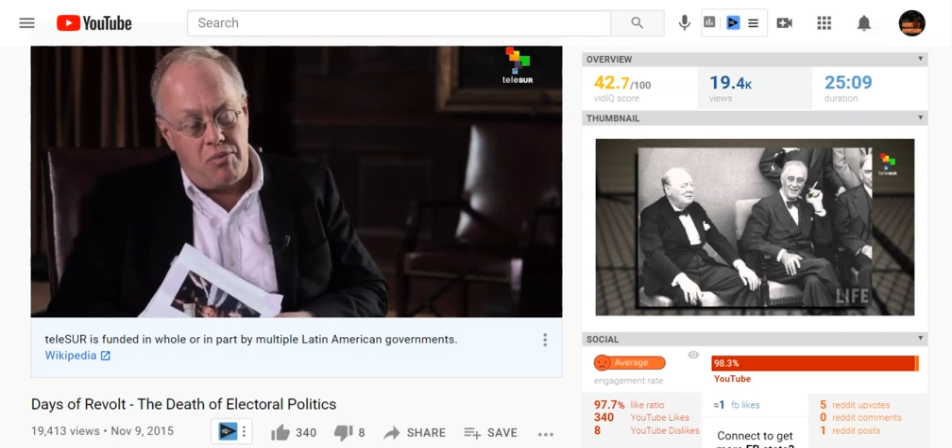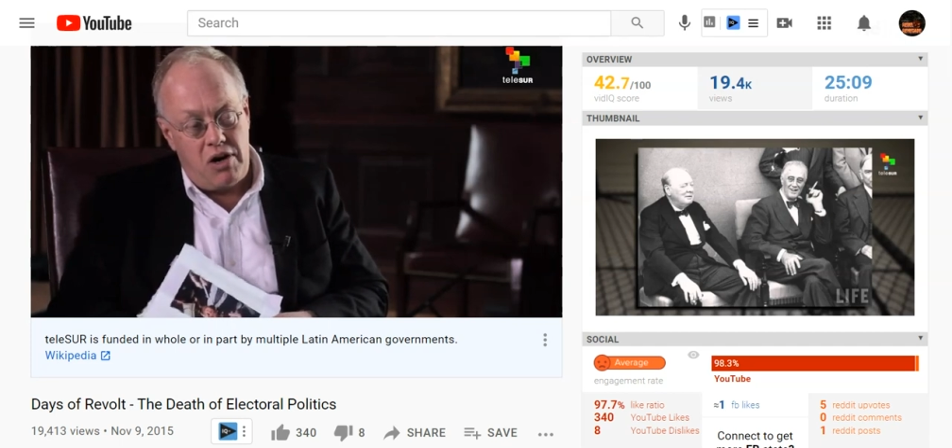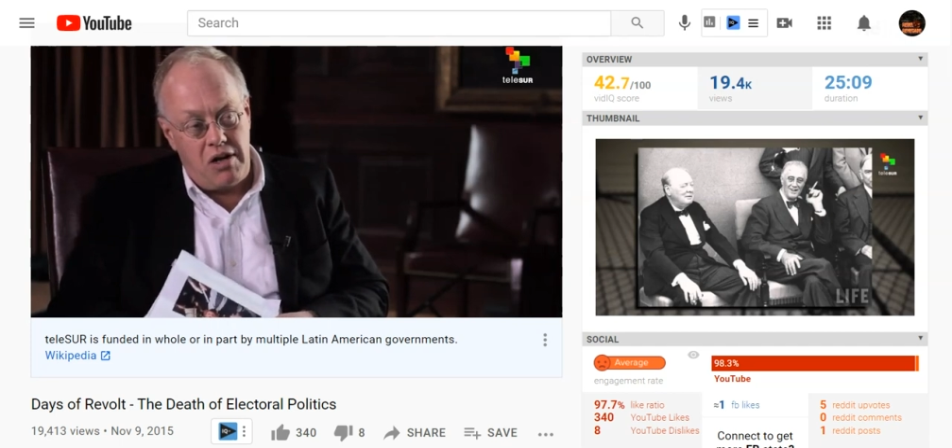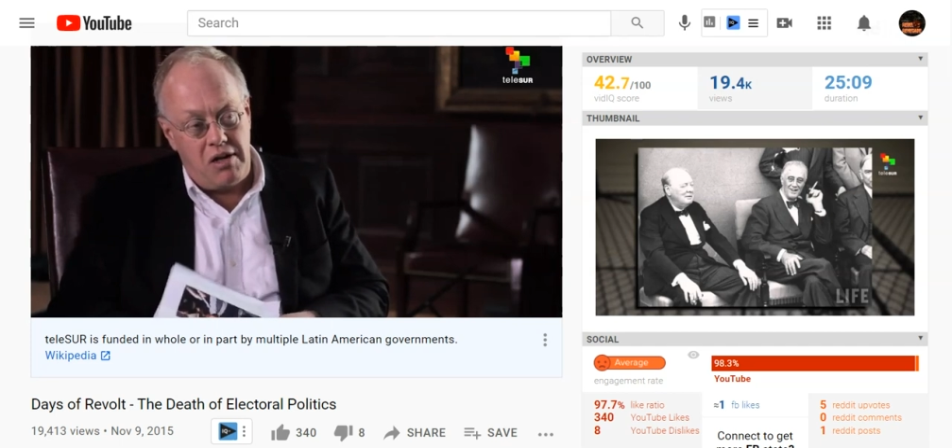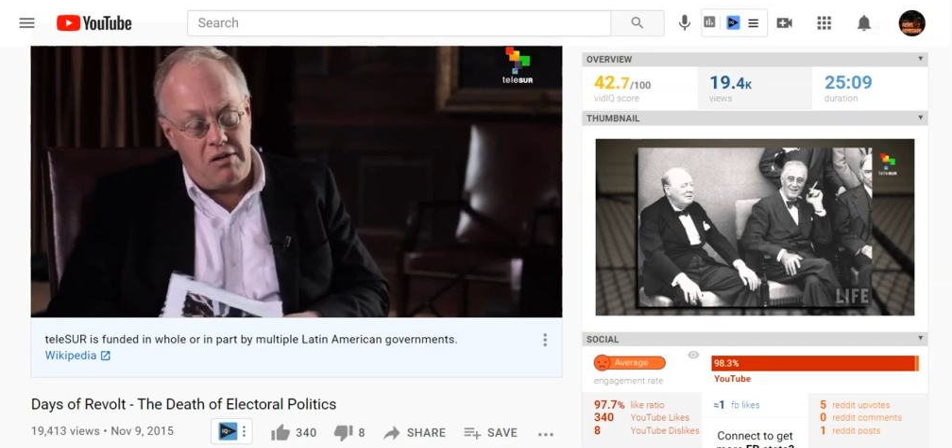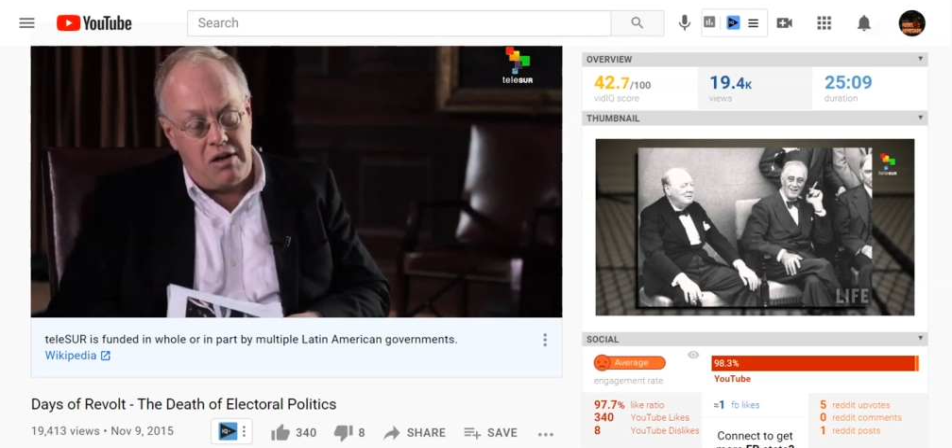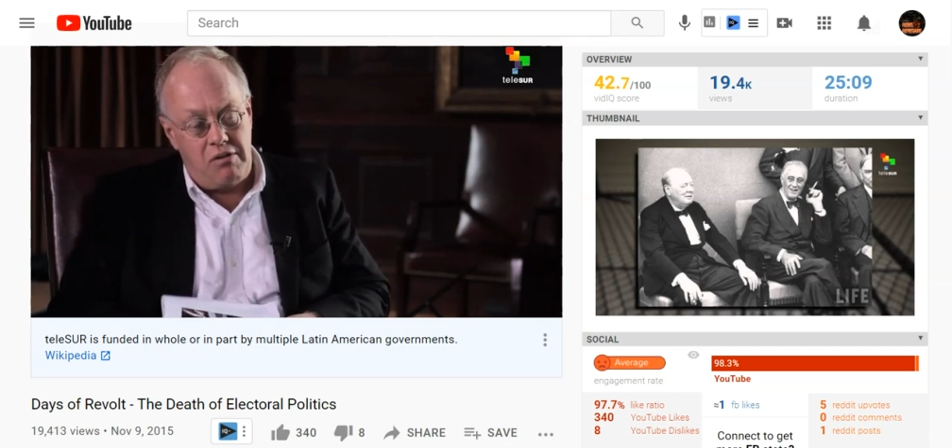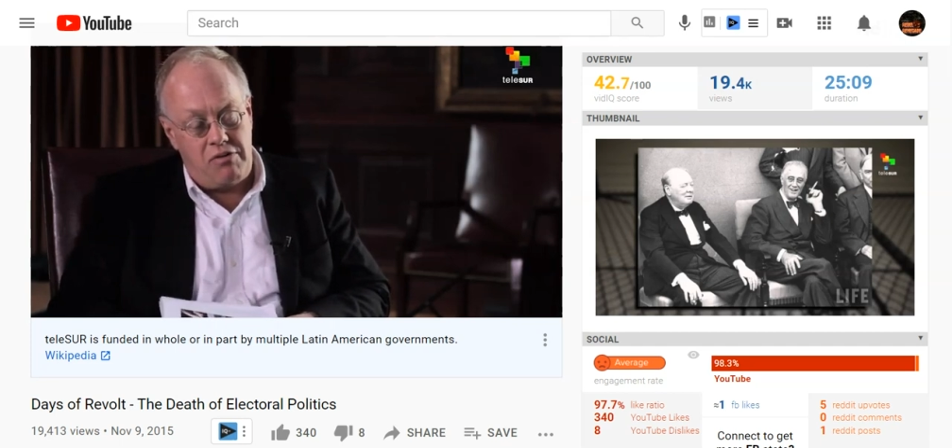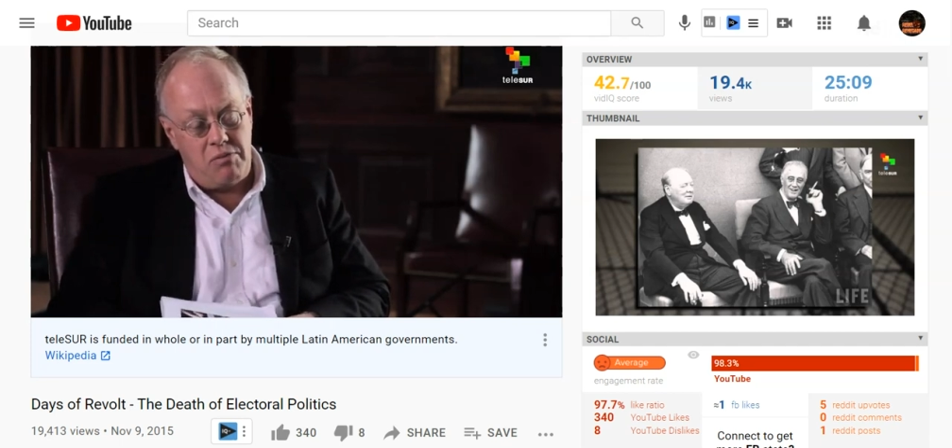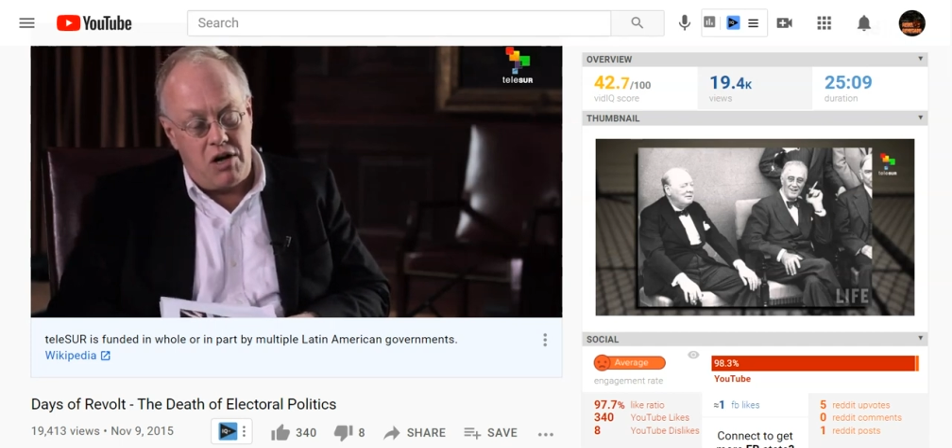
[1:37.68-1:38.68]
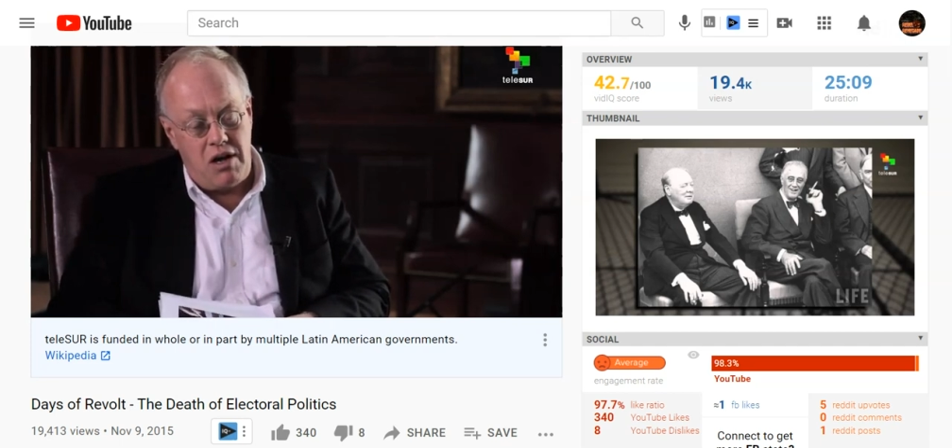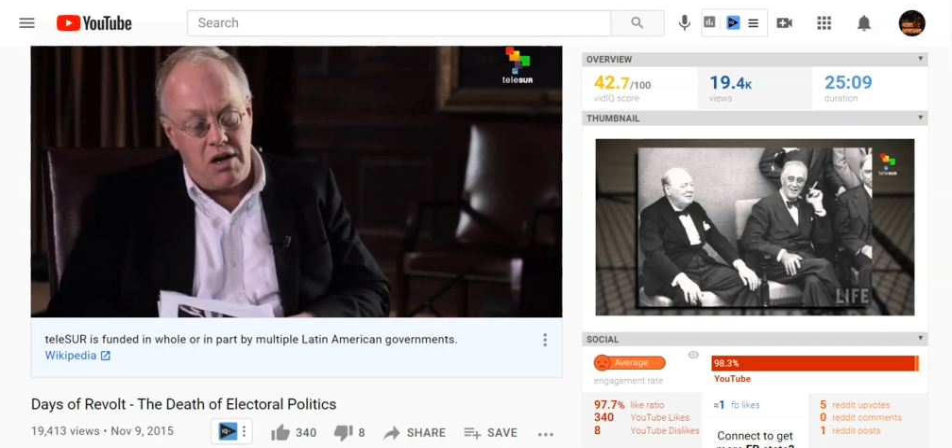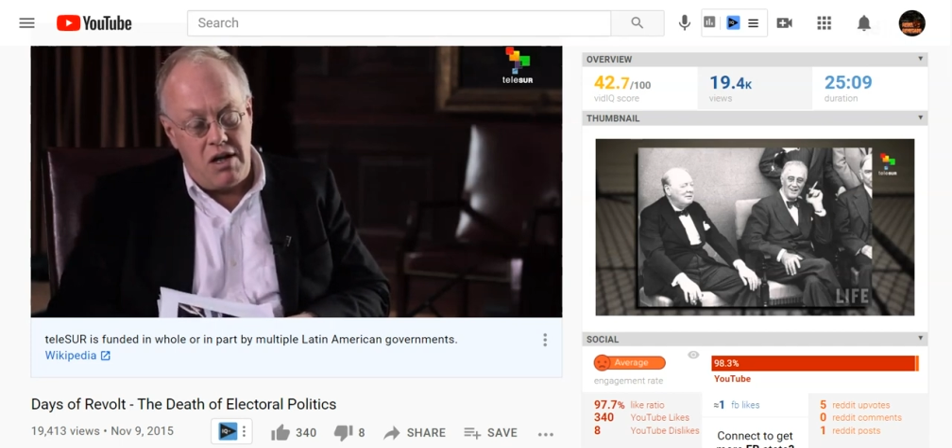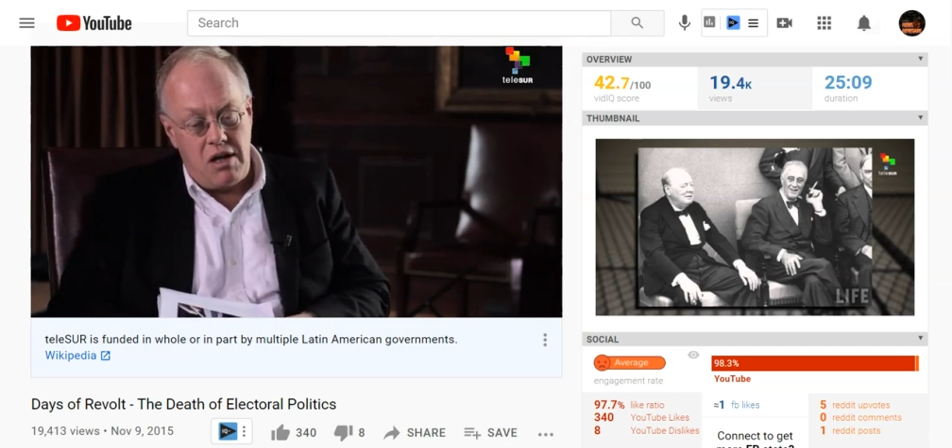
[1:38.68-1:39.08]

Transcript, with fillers: party in, in Vermont.